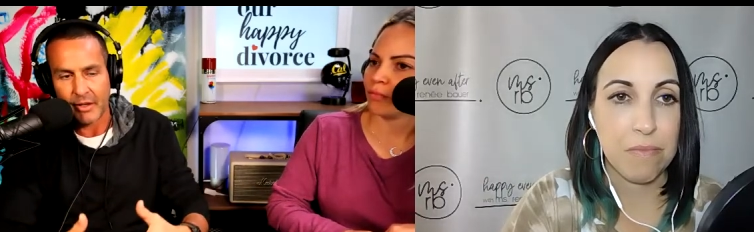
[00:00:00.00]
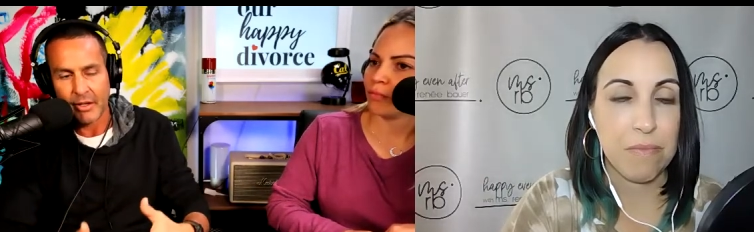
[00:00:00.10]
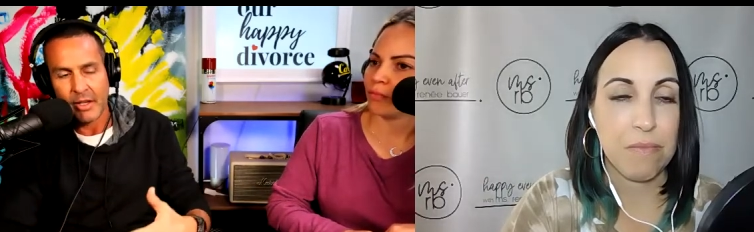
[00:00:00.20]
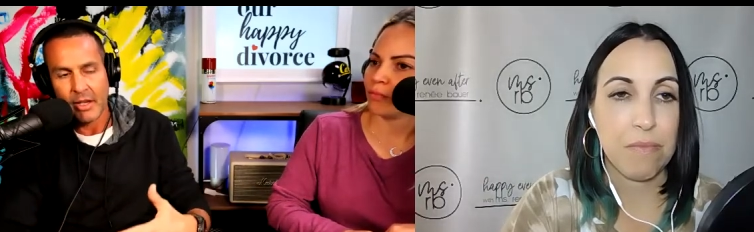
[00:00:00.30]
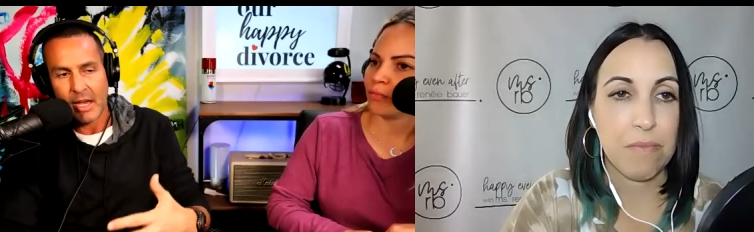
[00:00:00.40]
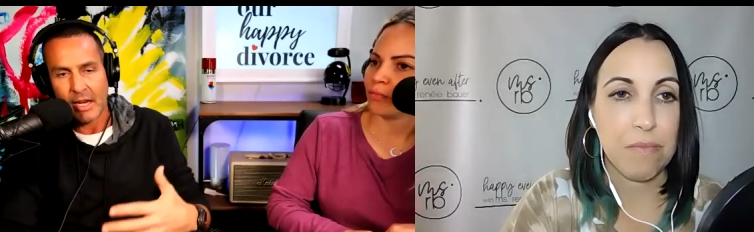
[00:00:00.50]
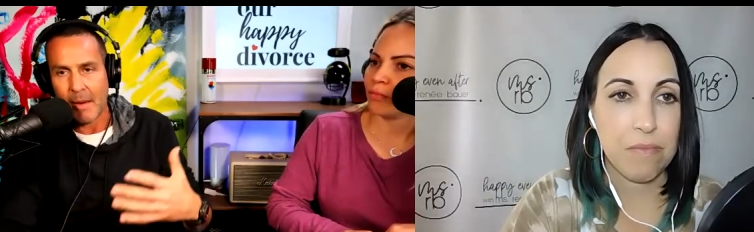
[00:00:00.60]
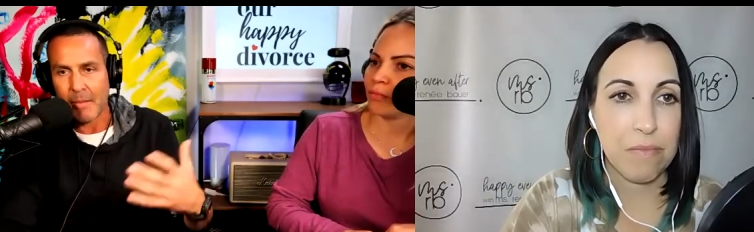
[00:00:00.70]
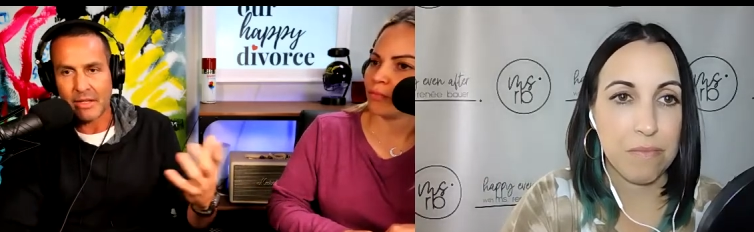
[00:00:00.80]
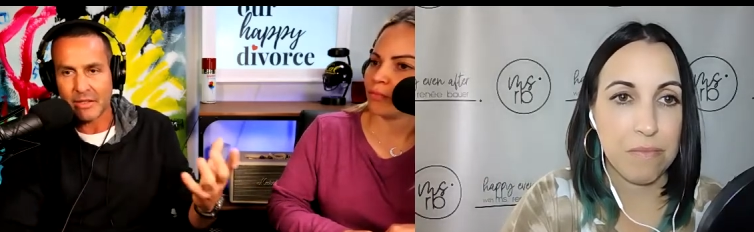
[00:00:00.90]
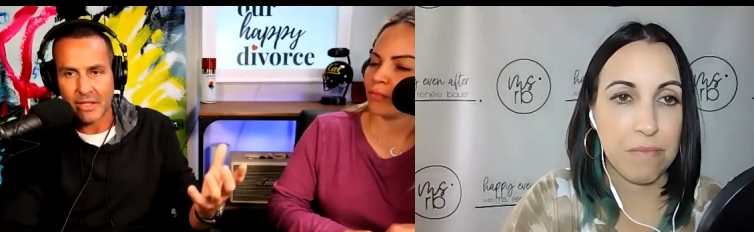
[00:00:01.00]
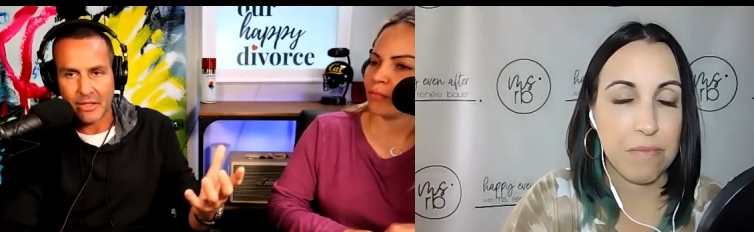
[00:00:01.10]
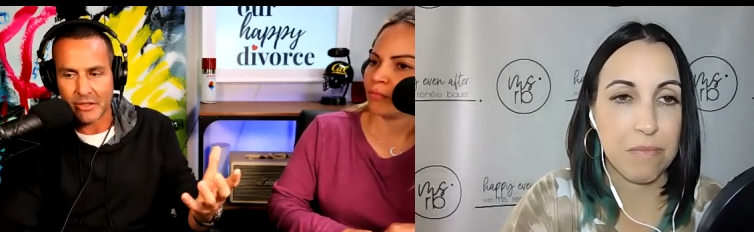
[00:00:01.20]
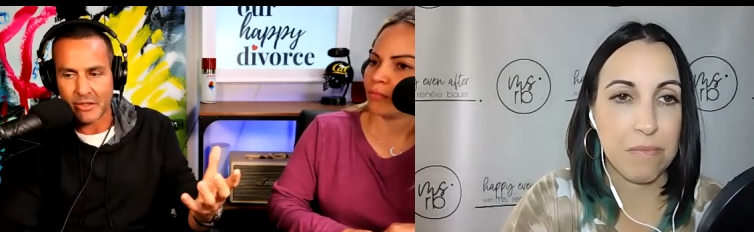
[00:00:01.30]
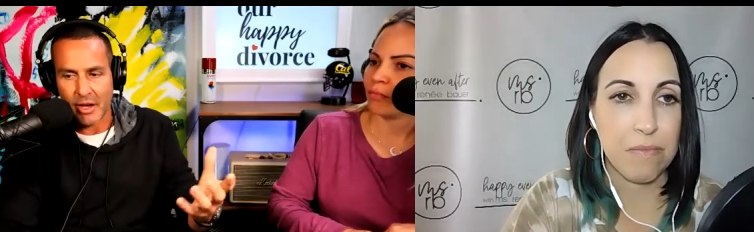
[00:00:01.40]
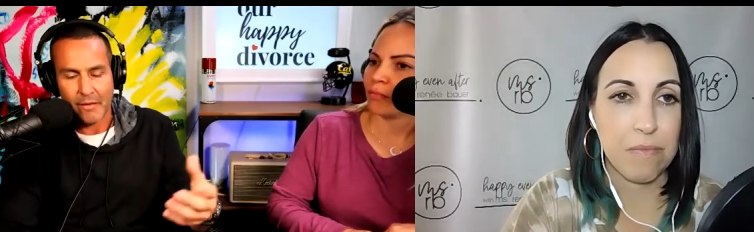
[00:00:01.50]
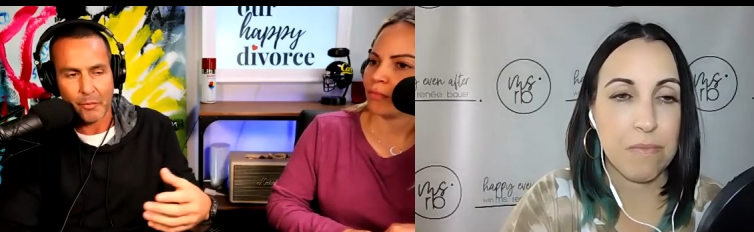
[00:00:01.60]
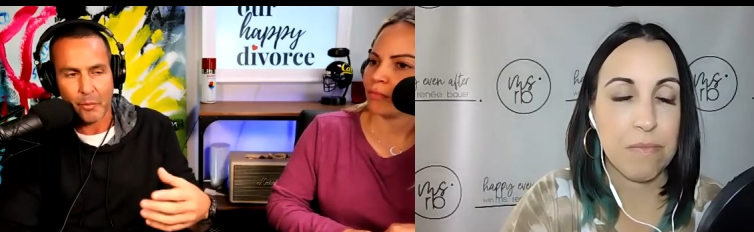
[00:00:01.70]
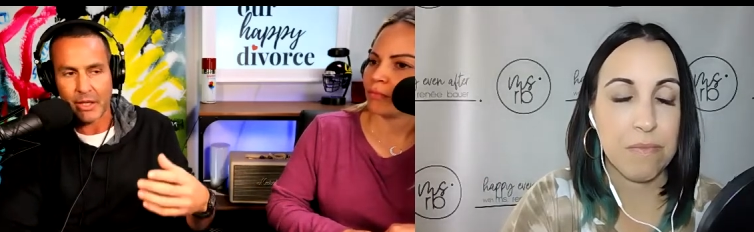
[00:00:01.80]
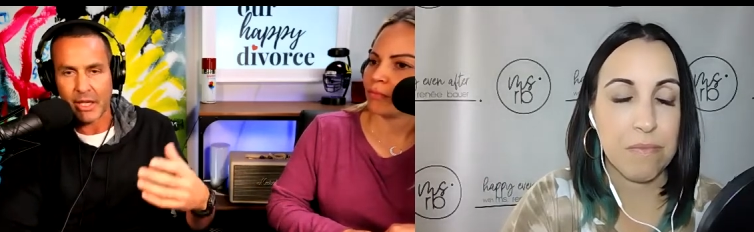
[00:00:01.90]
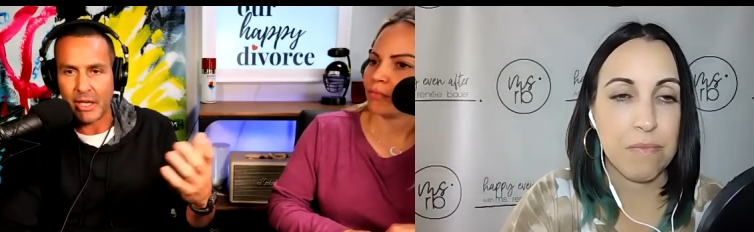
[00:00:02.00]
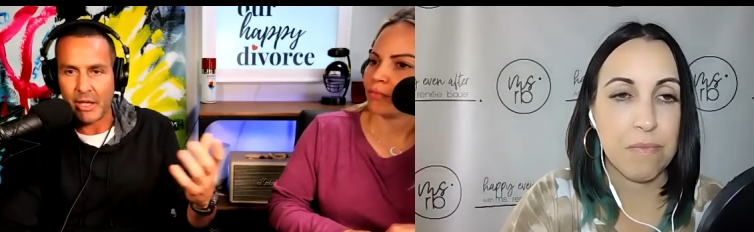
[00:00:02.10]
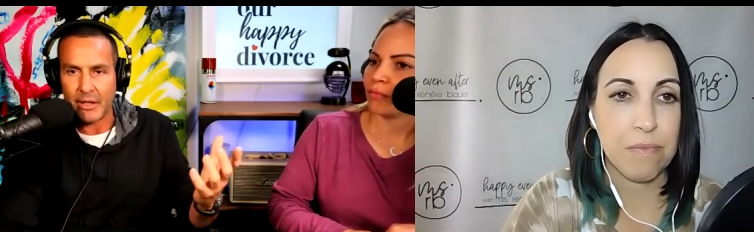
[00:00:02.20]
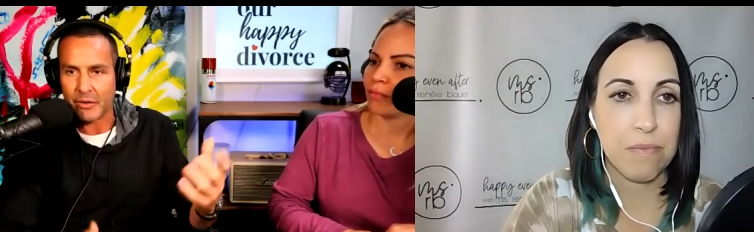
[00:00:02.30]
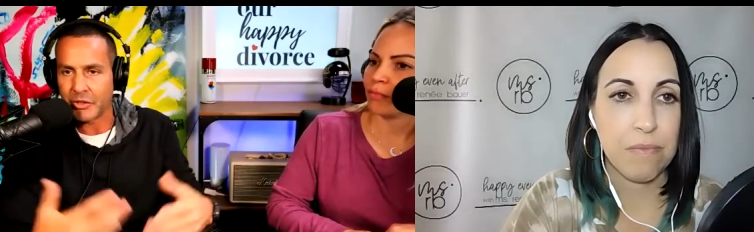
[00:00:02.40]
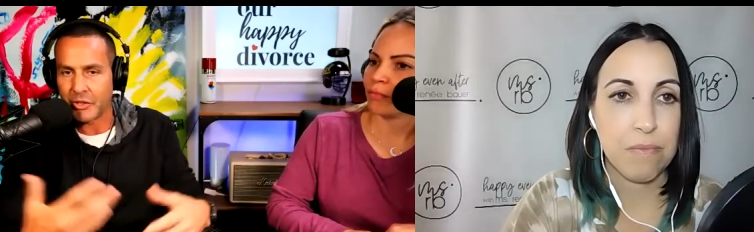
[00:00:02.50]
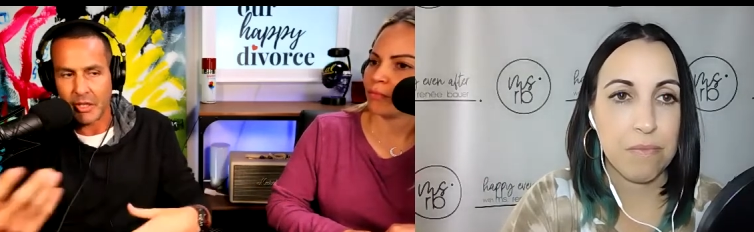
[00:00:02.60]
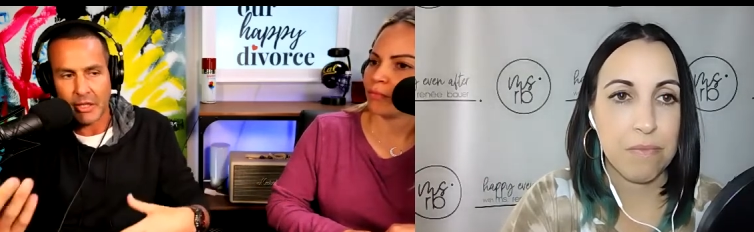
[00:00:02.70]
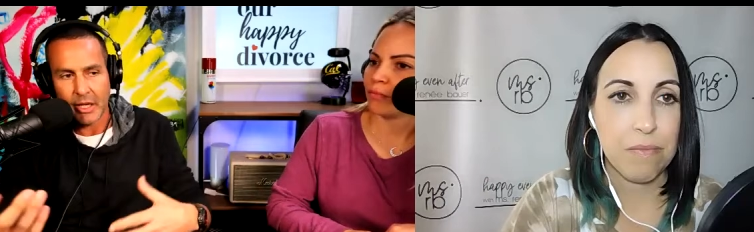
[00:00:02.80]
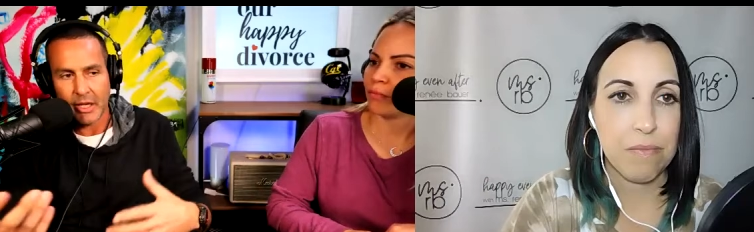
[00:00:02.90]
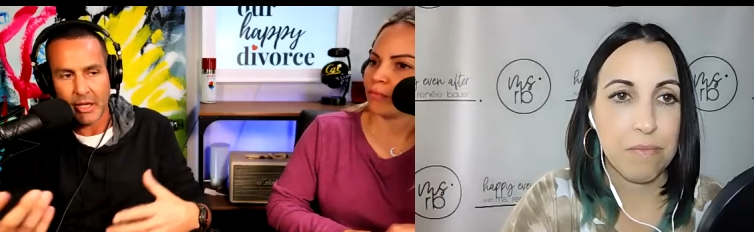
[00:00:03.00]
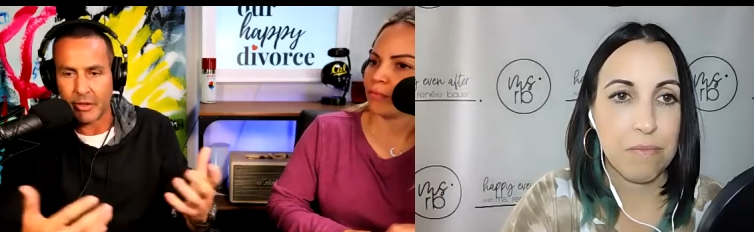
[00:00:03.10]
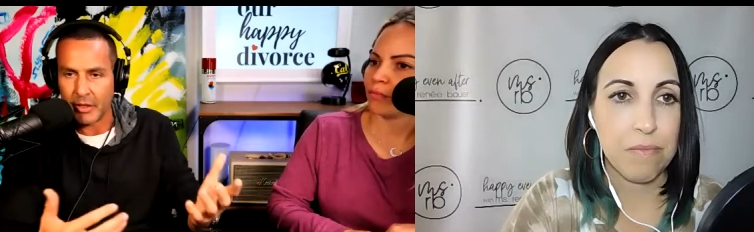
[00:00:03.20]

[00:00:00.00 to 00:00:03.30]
Speaker 1: and not make decisions off what he or she did or didn't